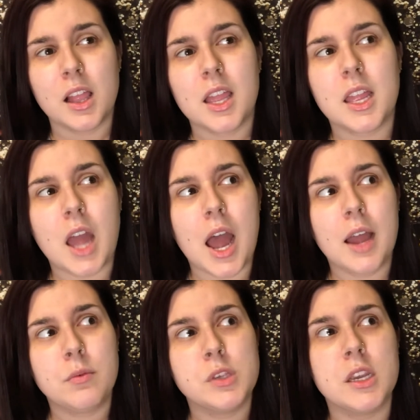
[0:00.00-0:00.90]
Like,
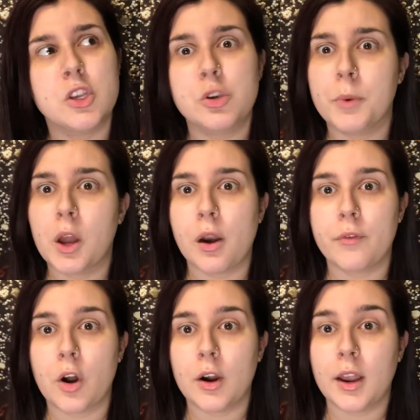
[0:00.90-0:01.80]
I was like super caught
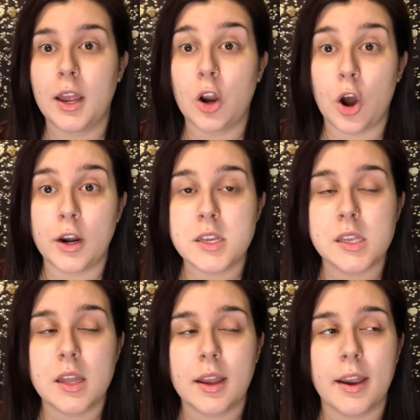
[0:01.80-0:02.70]
off guard. And
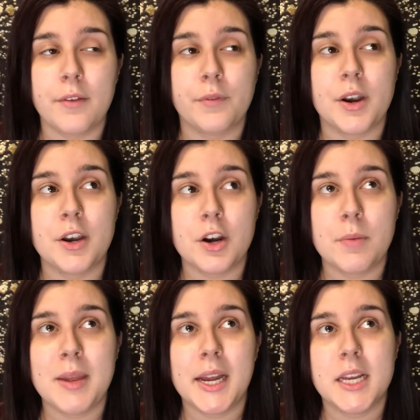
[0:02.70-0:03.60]
honestly, like, I unfriended her
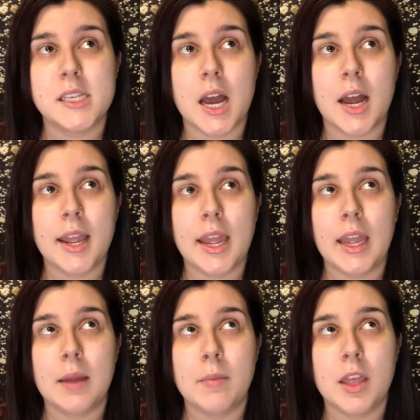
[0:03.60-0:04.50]
because I
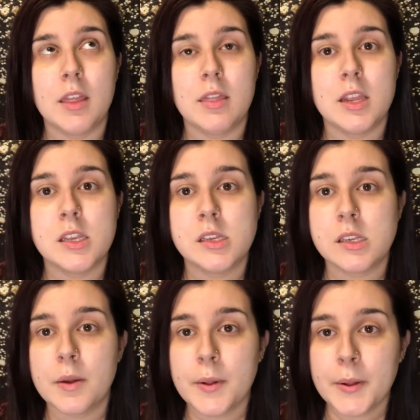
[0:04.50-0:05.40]
am in this
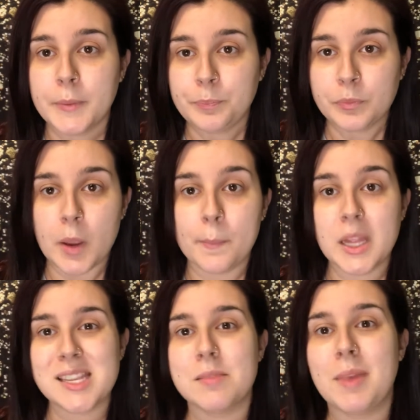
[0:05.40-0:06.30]

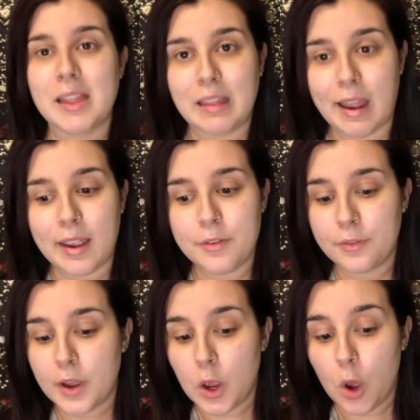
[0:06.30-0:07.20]
place in my life
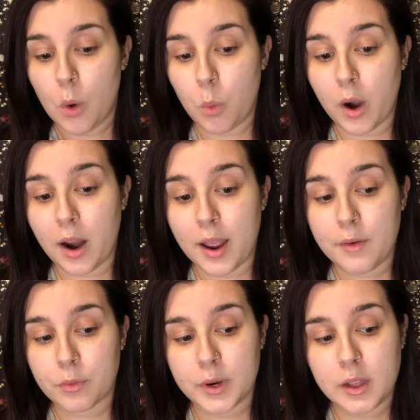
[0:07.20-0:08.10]
where
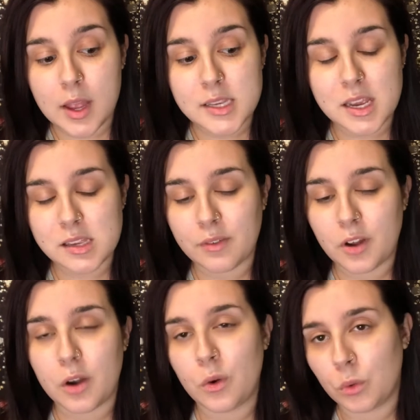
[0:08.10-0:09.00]
I've realized as I've
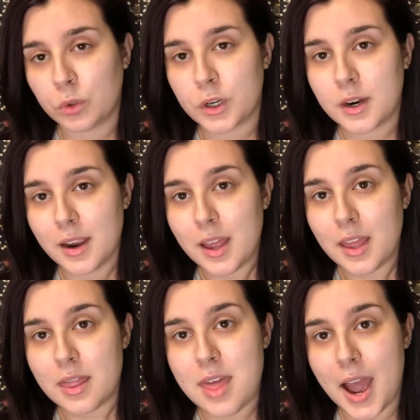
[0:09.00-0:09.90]
gotten older
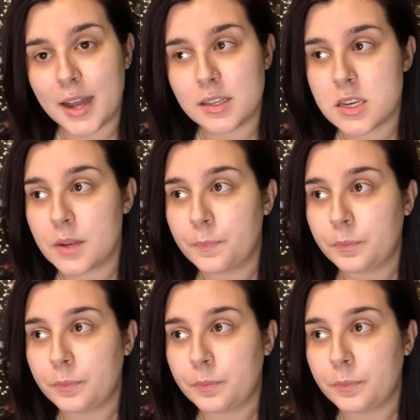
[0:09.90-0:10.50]
that